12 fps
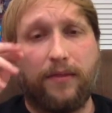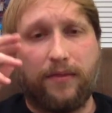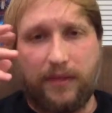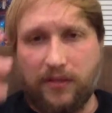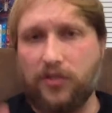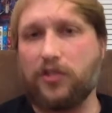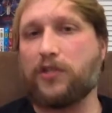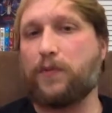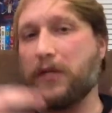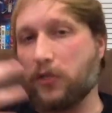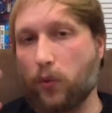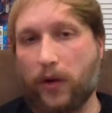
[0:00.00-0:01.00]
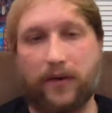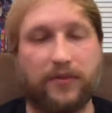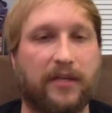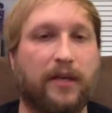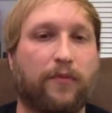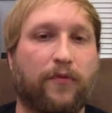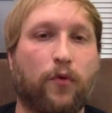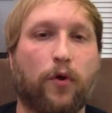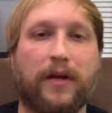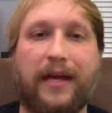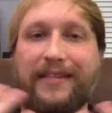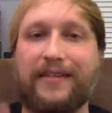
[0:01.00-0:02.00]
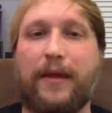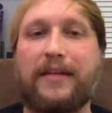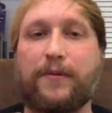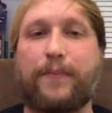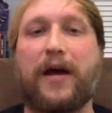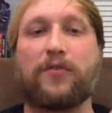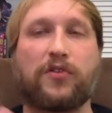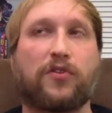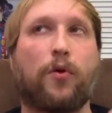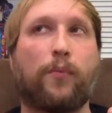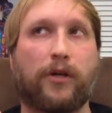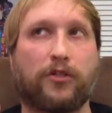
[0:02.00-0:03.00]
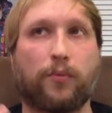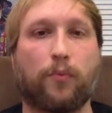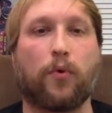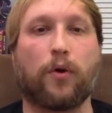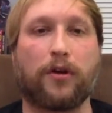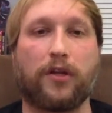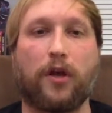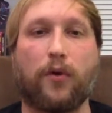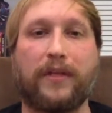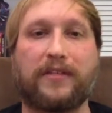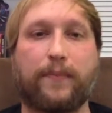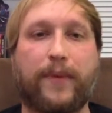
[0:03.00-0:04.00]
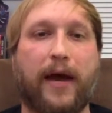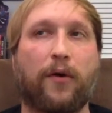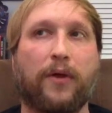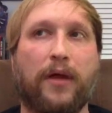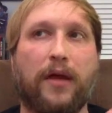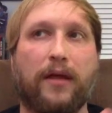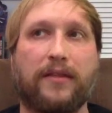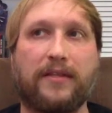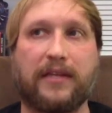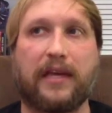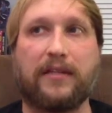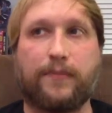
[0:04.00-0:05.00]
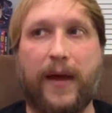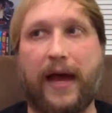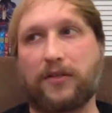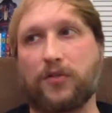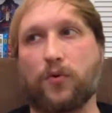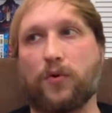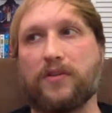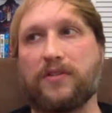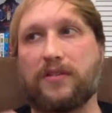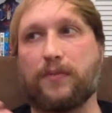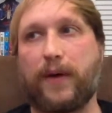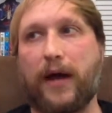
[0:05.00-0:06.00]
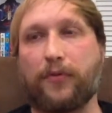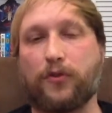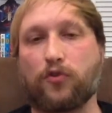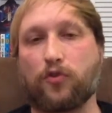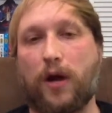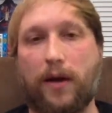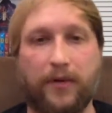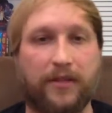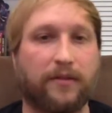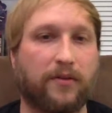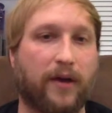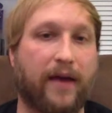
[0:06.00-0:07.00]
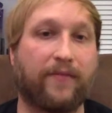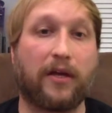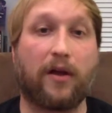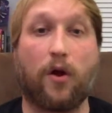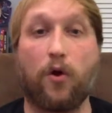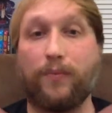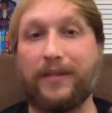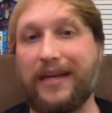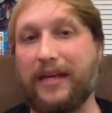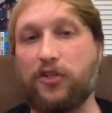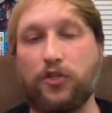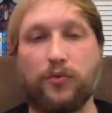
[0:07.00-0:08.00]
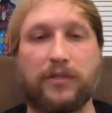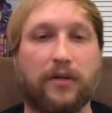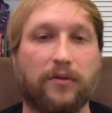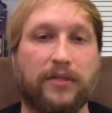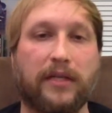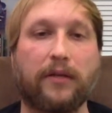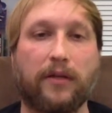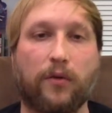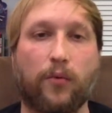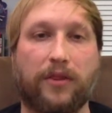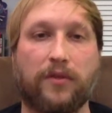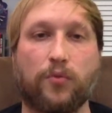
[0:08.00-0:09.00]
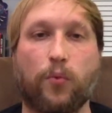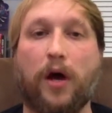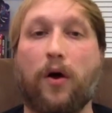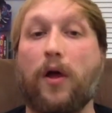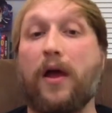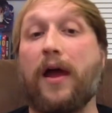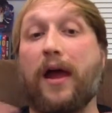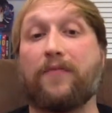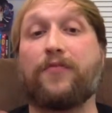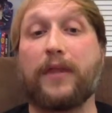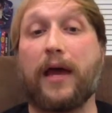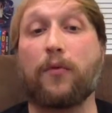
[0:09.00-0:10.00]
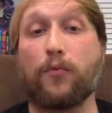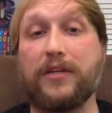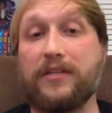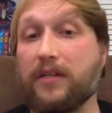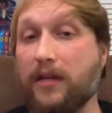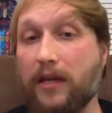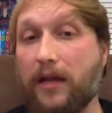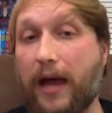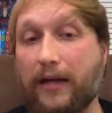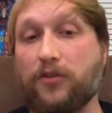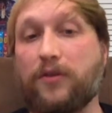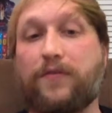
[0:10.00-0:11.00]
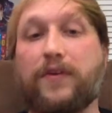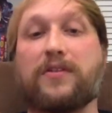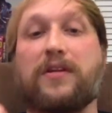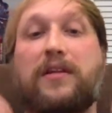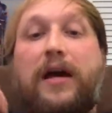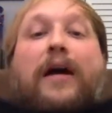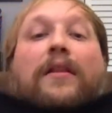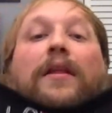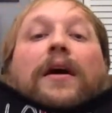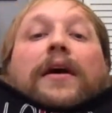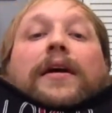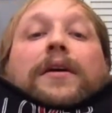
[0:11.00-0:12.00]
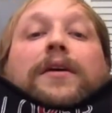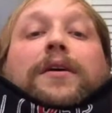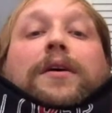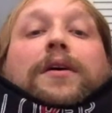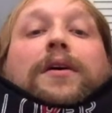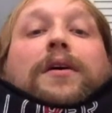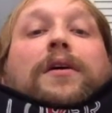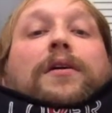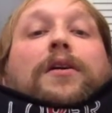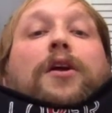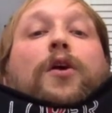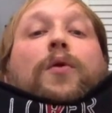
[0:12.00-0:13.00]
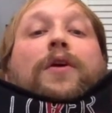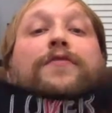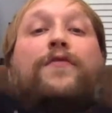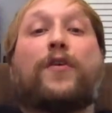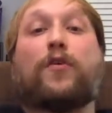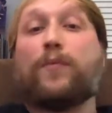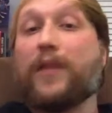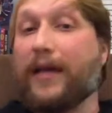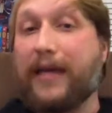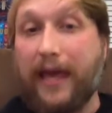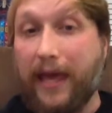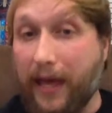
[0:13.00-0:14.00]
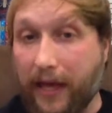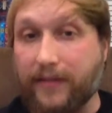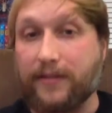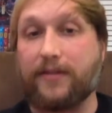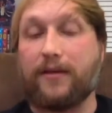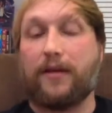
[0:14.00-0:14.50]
This just speaks to what I was saying before. It's about so much more, you know. It's about these kids' backstories. It's about the trauma that they're having at home, the issues they're dealing with as well. And for that reason, it actually feels a lot like you know, a film like It,